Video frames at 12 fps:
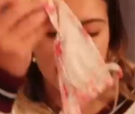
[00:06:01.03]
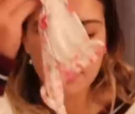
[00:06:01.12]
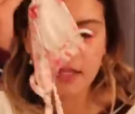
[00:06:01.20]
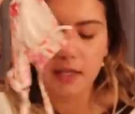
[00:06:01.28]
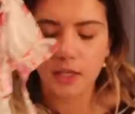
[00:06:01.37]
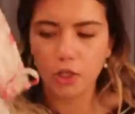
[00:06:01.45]
me,
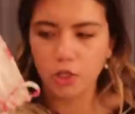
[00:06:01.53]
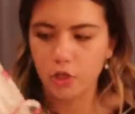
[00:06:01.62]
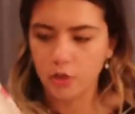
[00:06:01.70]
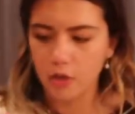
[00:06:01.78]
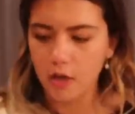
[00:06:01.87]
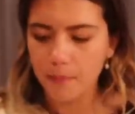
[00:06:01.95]
like,
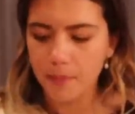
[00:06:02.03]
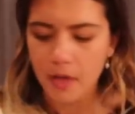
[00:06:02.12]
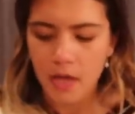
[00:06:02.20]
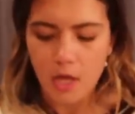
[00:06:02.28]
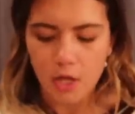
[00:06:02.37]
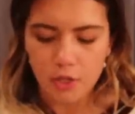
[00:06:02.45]
Europe,
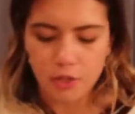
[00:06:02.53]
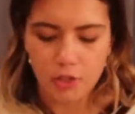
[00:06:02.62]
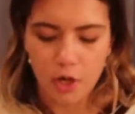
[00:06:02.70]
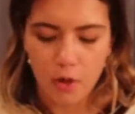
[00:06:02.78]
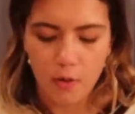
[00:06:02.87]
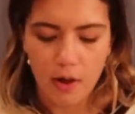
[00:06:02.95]

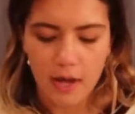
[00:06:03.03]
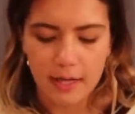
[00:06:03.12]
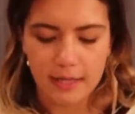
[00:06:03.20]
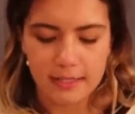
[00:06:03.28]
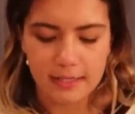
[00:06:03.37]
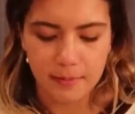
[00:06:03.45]
so I
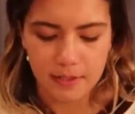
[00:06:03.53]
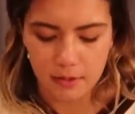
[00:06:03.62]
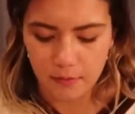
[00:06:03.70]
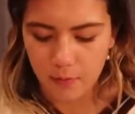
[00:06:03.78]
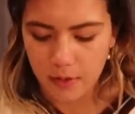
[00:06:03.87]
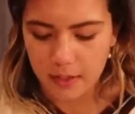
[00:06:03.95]
can see
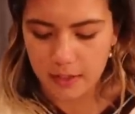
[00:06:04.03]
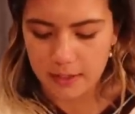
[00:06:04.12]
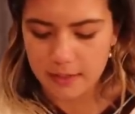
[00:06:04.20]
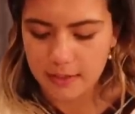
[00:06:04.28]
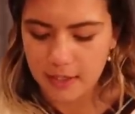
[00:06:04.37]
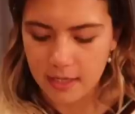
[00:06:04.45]
myself wearing
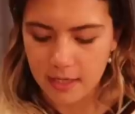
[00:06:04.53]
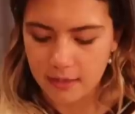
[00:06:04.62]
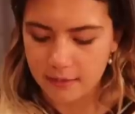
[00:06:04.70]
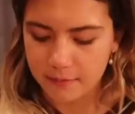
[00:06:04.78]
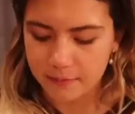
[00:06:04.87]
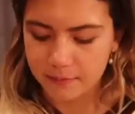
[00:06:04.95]
this
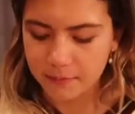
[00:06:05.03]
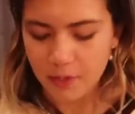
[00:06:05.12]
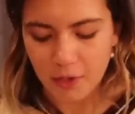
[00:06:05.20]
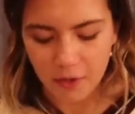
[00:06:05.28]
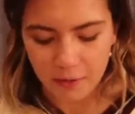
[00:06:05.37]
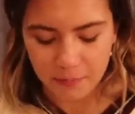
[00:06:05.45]
in
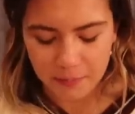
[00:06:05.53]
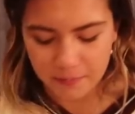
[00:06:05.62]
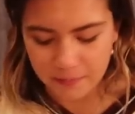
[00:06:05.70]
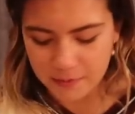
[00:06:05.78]
Europe.